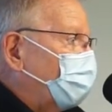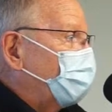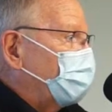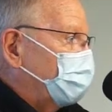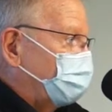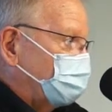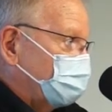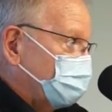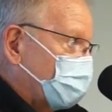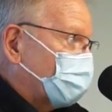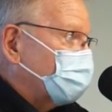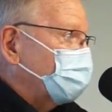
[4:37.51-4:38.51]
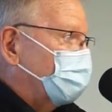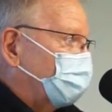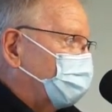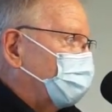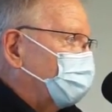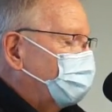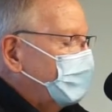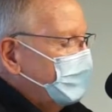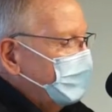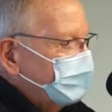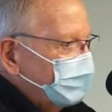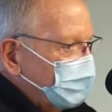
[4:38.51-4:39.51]
opening up some more stuff come
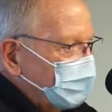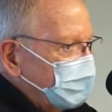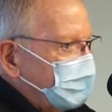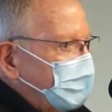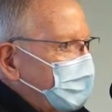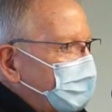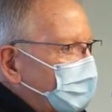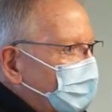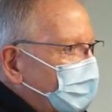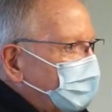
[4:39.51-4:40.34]
you know in April.